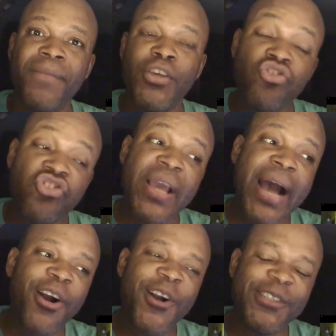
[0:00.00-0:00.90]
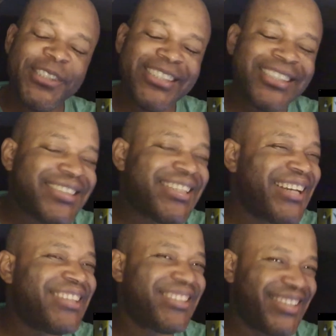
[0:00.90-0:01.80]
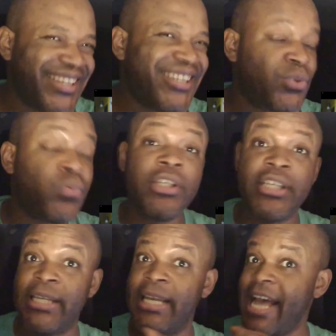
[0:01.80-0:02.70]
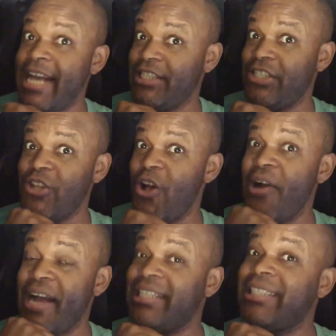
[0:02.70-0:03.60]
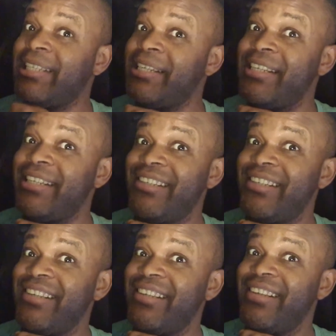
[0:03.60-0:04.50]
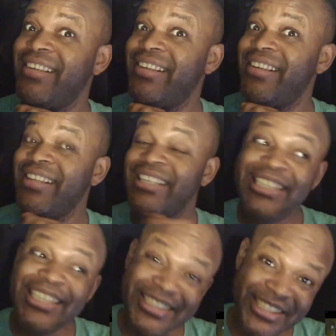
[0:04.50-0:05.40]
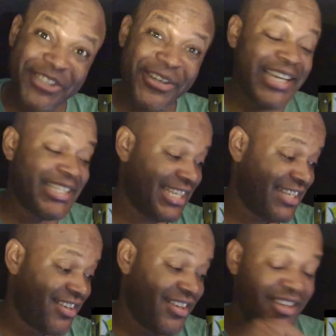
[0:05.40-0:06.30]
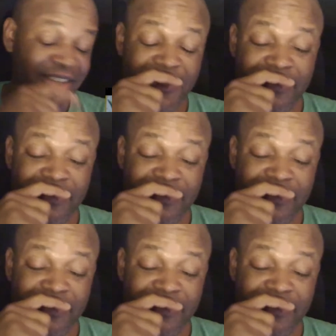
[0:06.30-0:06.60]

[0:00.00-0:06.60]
You see how consistent she is with the last song I did? This is crazy. Okay.